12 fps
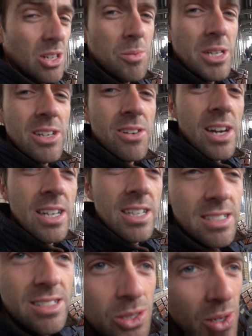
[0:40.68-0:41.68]
not been a great
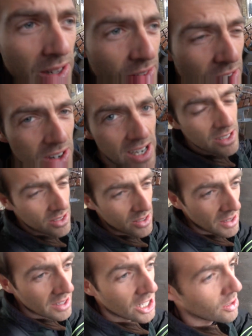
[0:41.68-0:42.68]
24 hours.
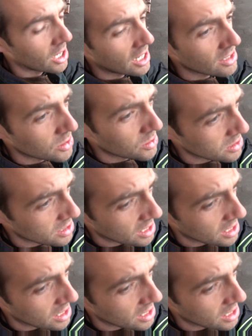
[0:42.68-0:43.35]
Oh, Kew Gardens was